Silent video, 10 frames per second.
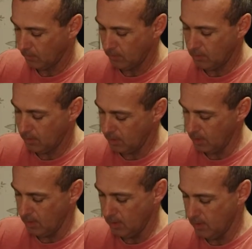
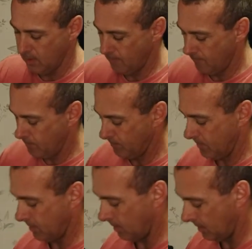Okay,
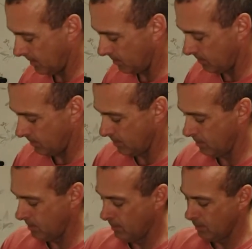sorry, the last one.
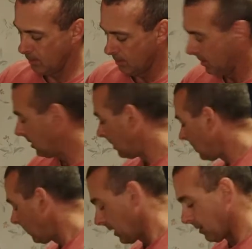
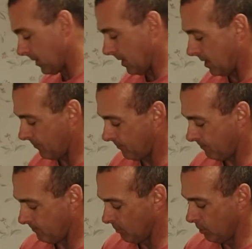Got
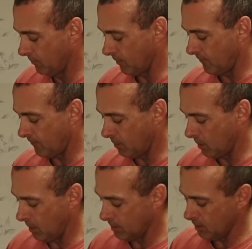enough room for
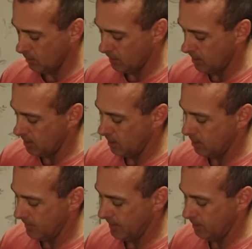4, so we're going to
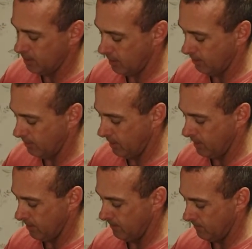go ahead and cook 3,
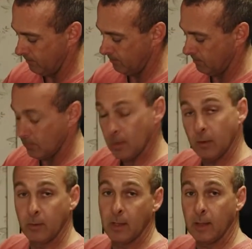and I'll
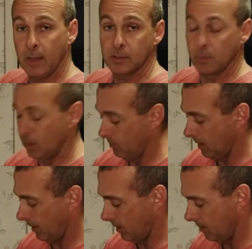do that last one a little bit
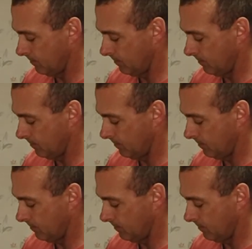later.